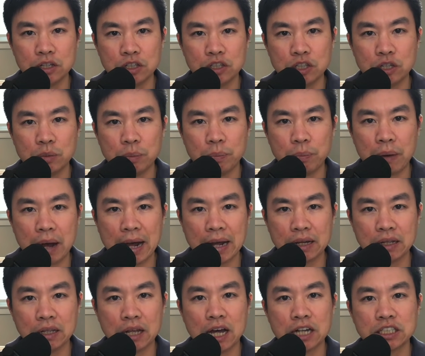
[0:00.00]
to
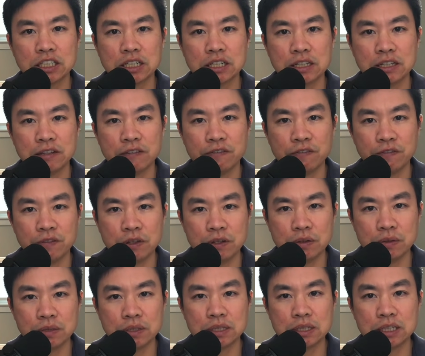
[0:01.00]
biologically
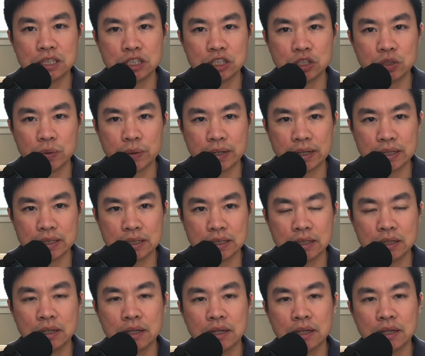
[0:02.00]
fuse the joint.